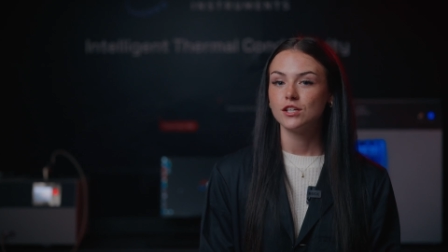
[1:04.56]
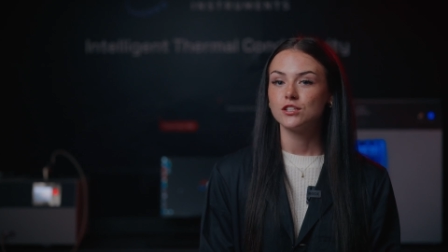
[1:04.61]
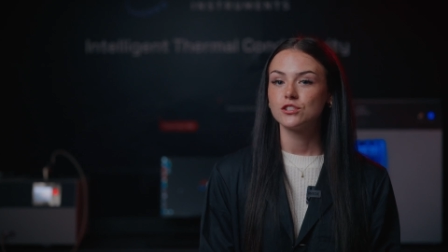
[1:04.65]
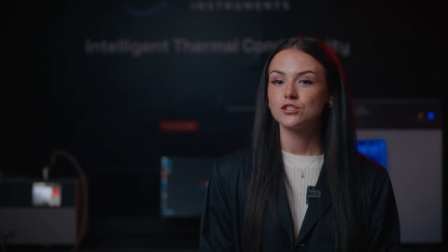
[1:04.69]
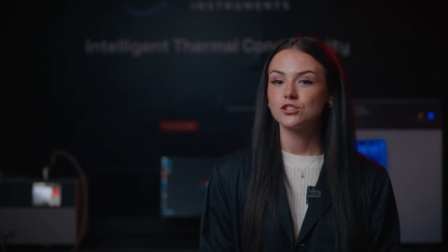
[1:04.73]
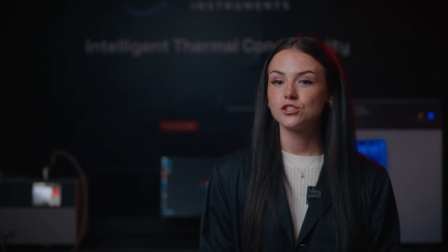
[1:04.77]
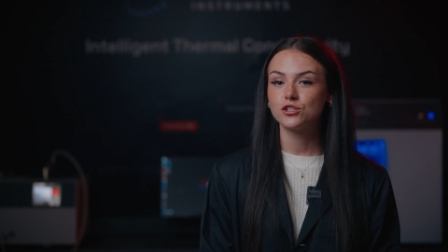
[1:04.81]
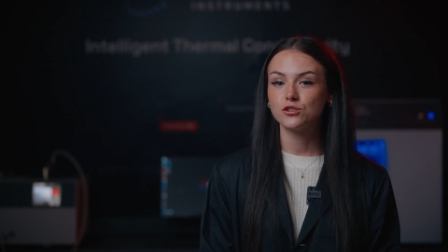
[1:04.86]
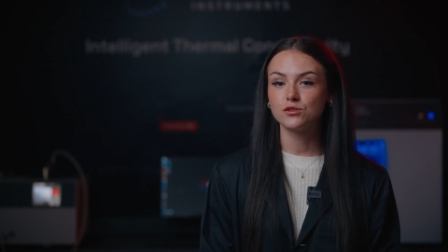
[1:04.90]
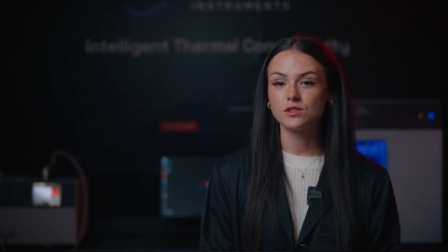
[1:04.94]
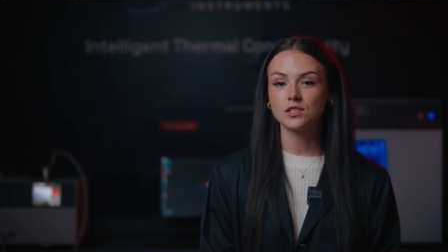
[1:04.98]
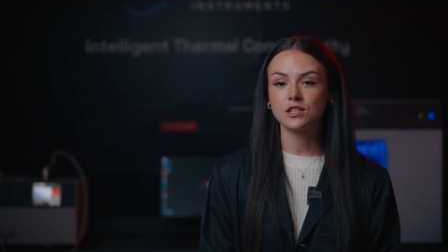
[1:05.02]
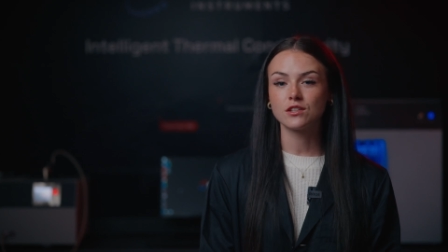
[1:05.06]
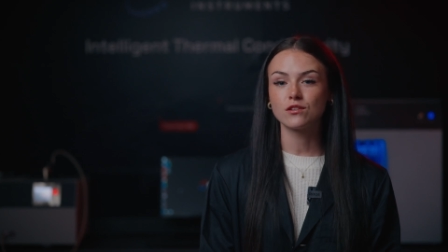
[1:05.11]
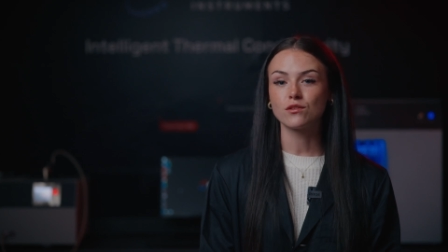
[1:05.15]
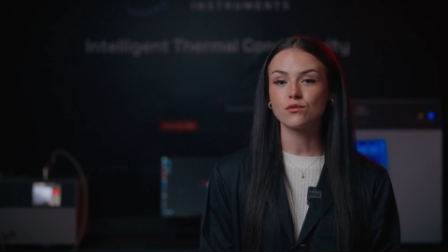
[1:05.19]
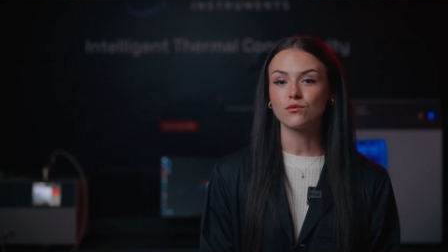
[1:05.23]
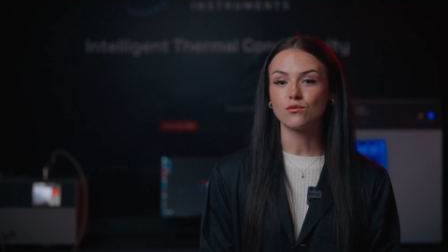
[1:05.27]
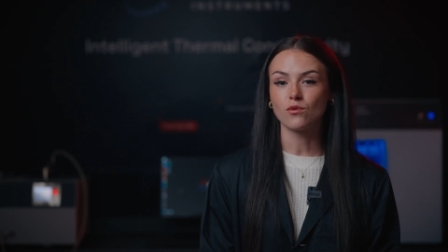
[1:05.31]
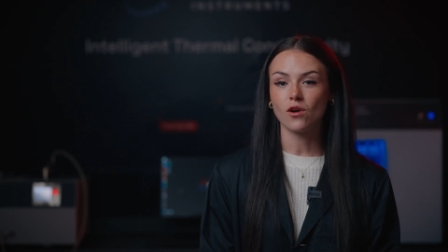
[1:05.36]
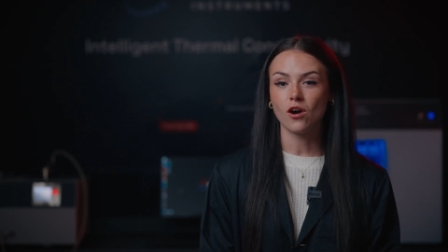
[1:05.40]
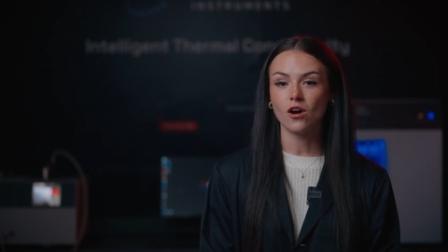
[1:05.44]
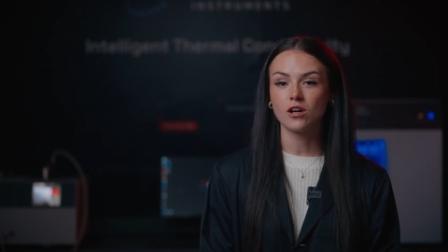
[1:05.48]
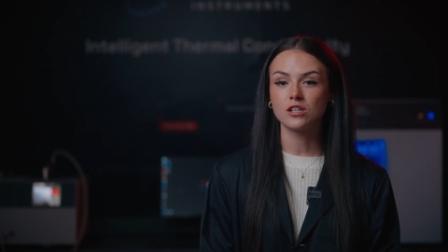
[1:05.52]
Choosing the
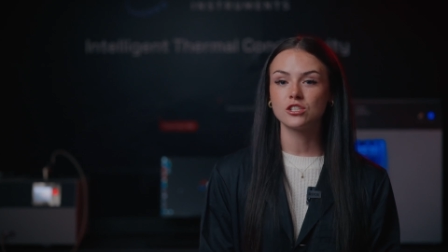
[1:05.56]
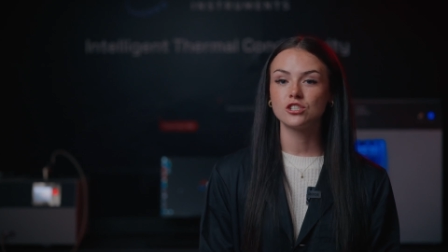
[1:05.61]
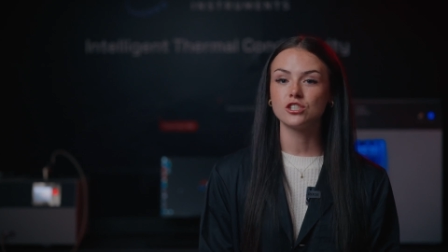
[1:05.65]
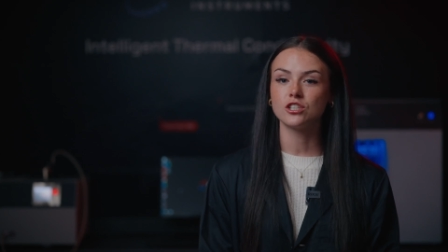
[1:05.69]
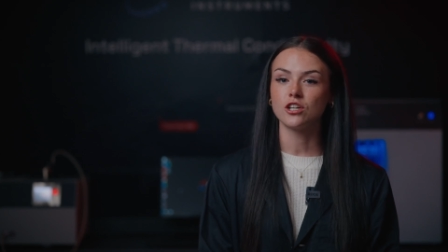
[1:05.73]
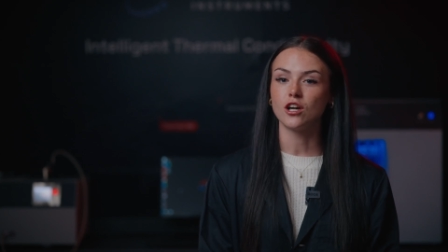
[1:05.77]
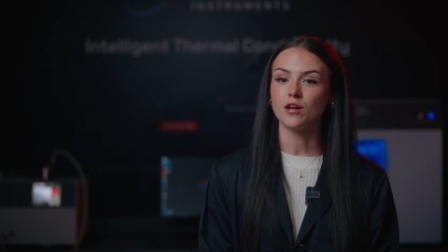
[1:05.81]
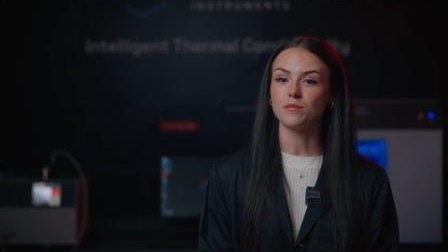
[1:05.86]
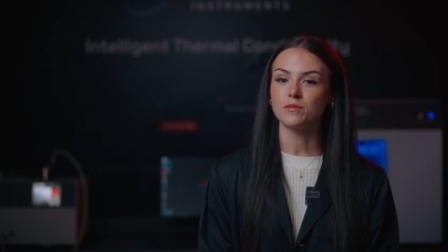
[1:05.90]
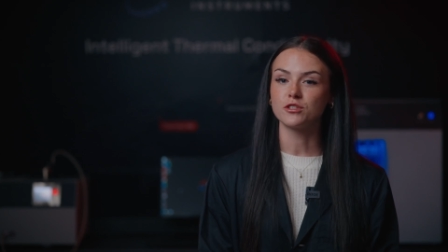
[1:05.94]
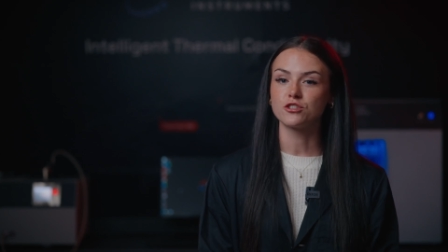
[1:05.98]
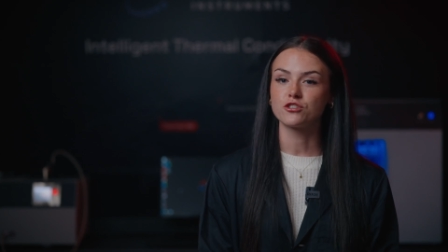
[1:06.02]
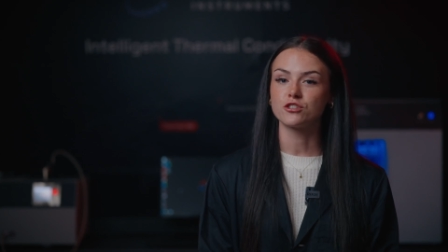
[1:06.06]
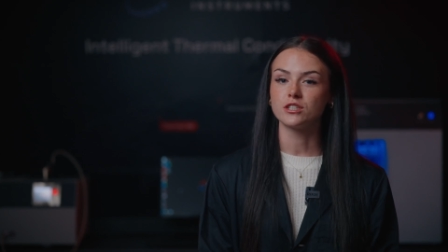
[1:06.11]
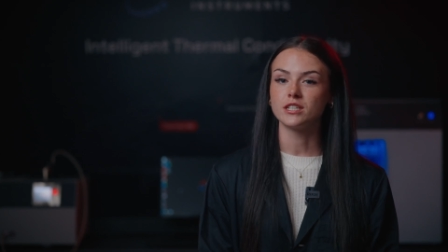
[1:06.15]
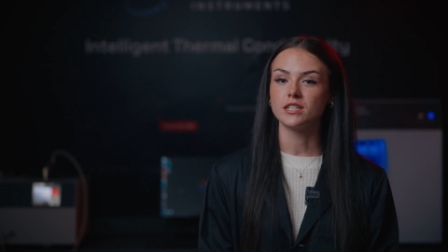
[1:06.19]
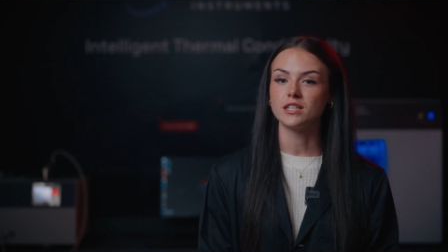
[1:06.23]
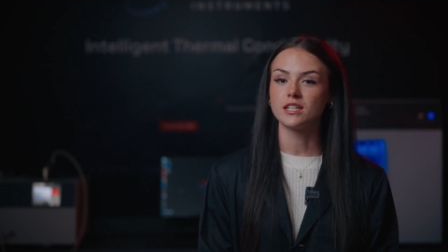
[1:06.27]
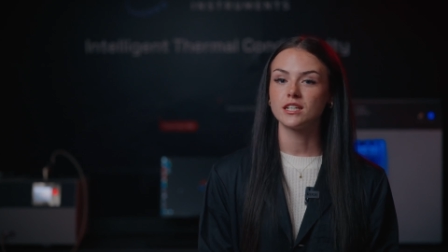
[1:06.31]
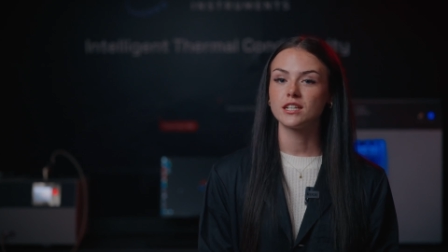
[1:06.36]
wrong geometry